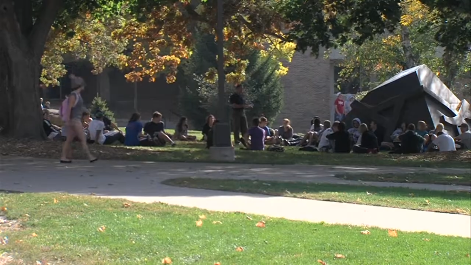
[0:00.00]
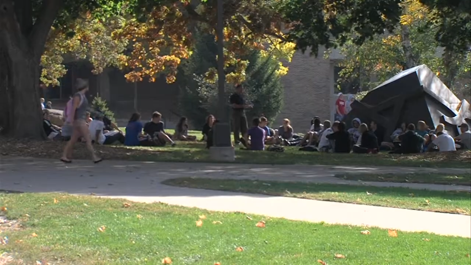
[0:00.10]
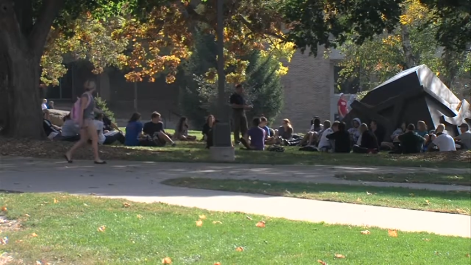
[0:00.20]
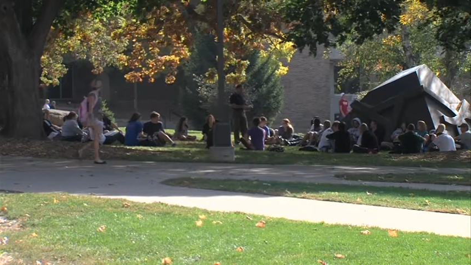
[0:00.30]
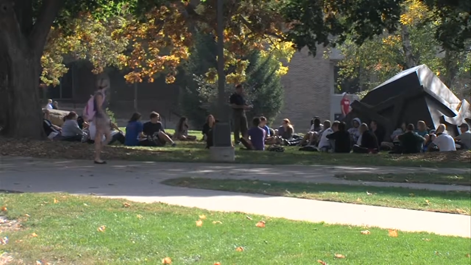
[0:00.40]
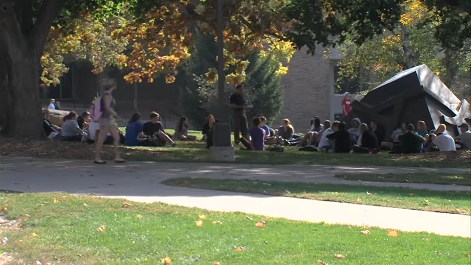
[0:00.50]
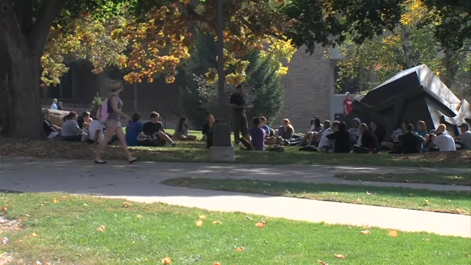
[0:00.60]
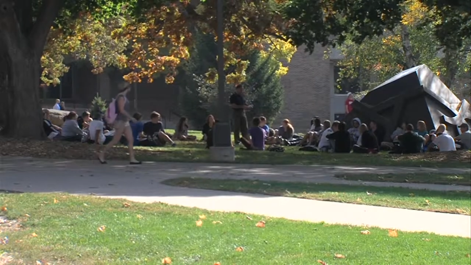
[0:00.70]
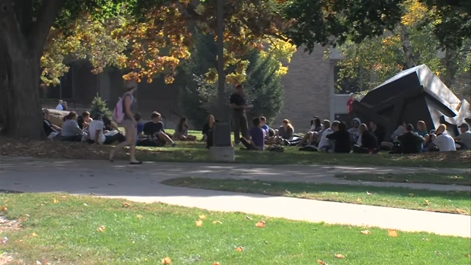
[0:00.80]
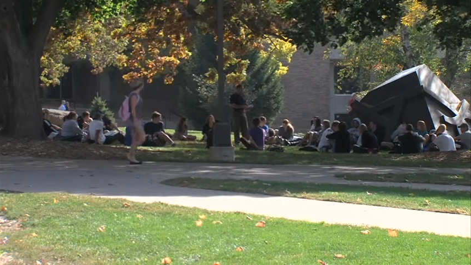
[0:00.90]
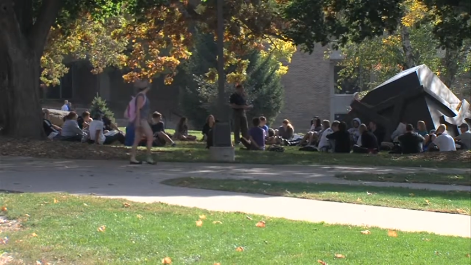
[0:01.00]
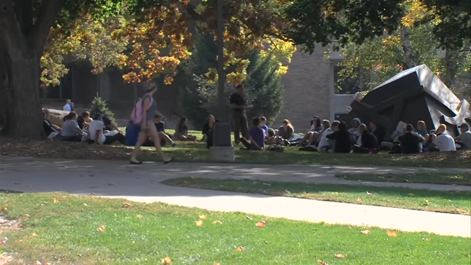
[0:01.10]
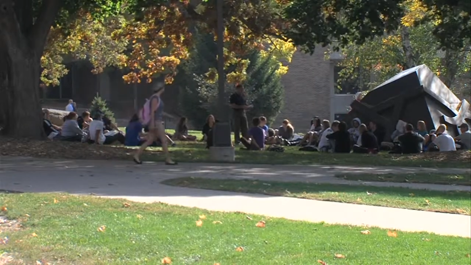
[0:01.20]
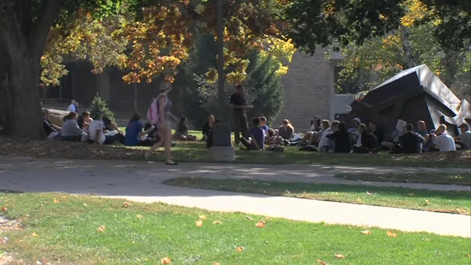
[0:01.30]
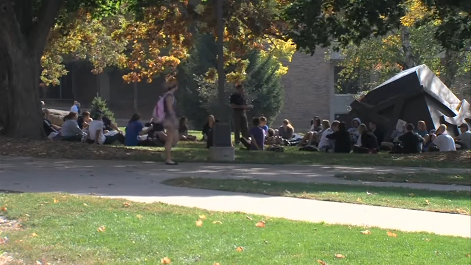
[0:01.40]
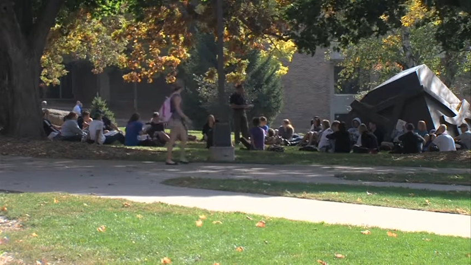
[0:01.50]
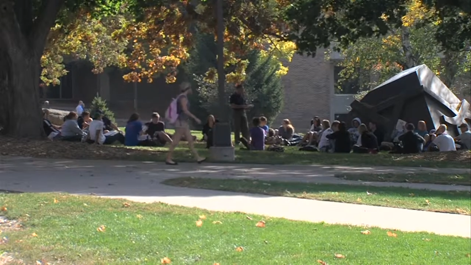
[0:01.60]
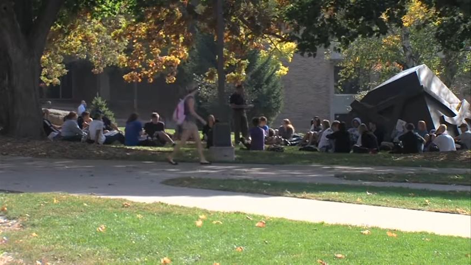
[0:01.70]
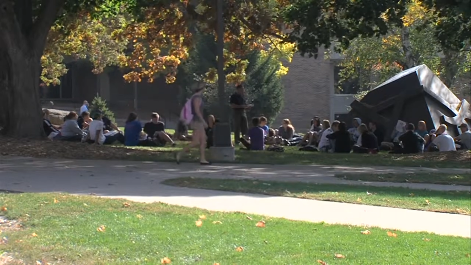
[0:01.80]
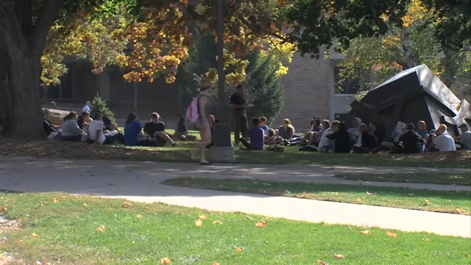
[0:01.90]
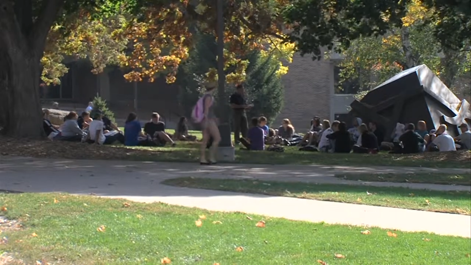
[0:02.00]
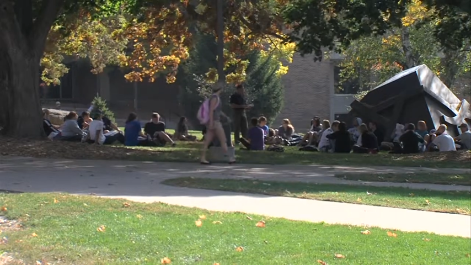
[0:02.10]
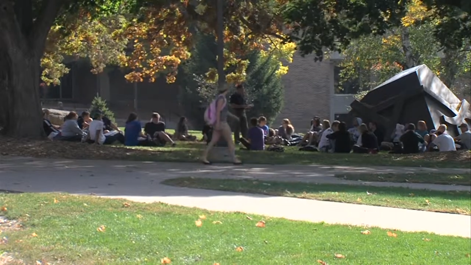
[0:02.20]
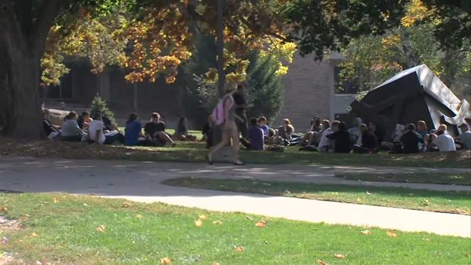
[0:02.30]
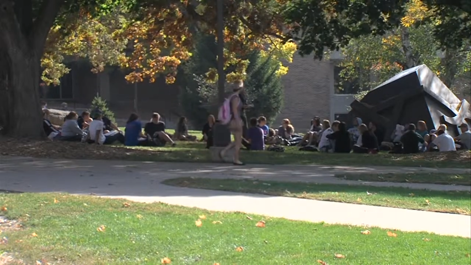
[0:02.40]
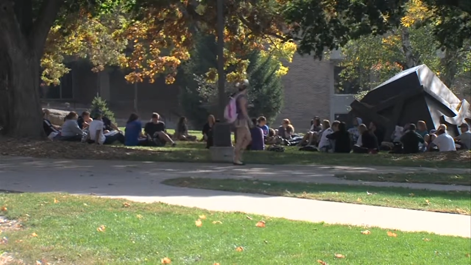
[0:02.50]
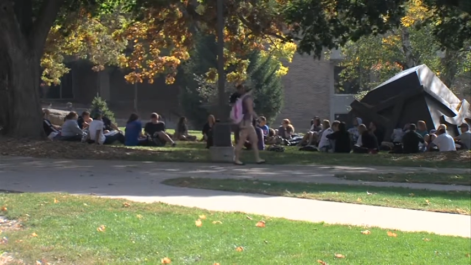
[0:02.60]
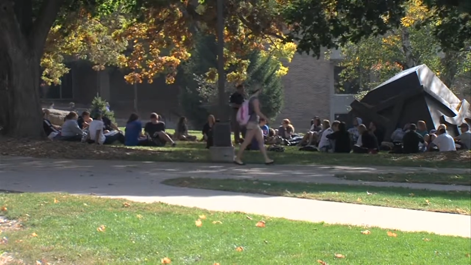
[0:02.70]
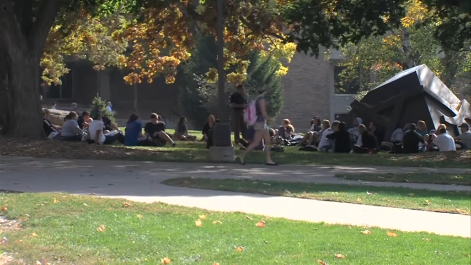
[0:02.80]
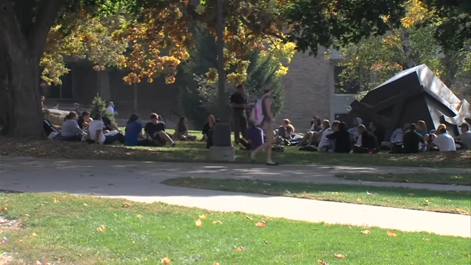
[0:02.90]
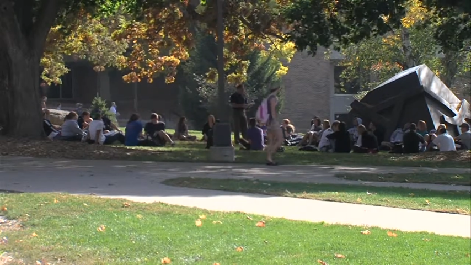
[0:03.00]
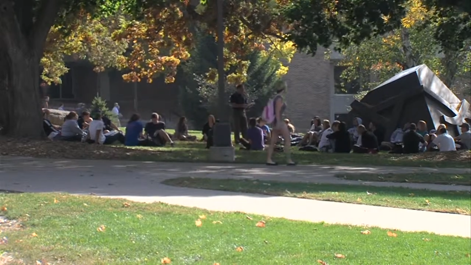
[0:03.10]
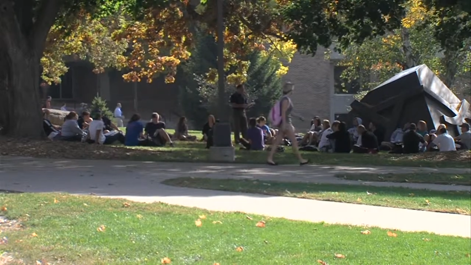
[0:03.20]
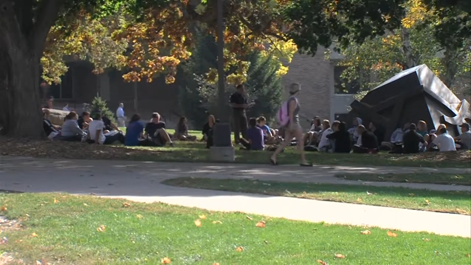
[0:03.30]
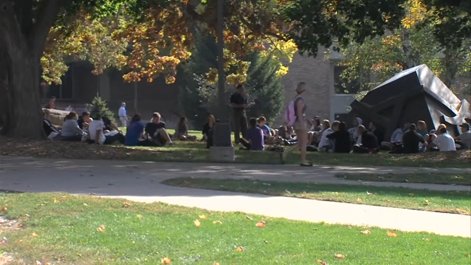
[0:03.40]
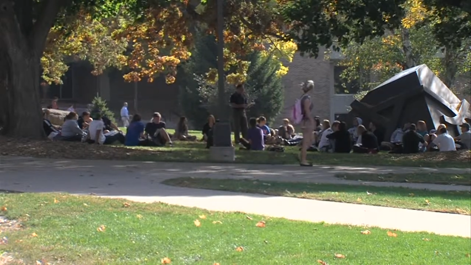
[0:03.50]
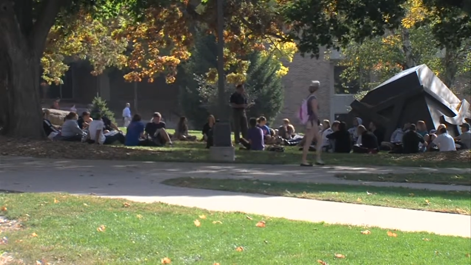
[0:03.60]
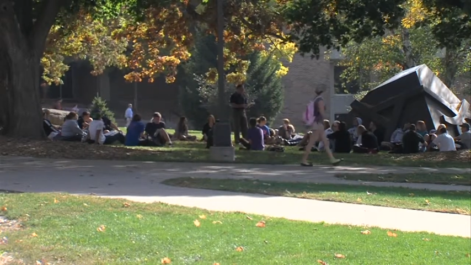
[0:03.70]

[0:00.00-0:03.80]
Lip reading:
[unreadable: no face in view]